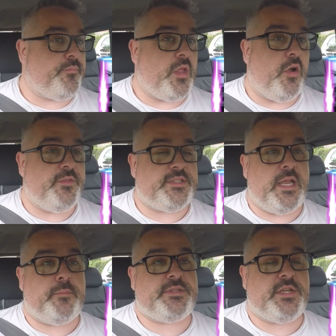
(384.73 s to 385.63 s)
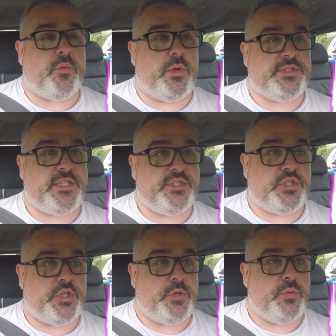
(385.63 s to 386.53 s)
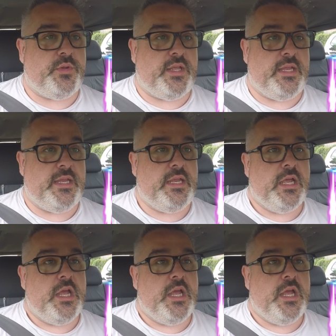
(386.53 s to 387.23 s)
Obviously I'm still wanting to do the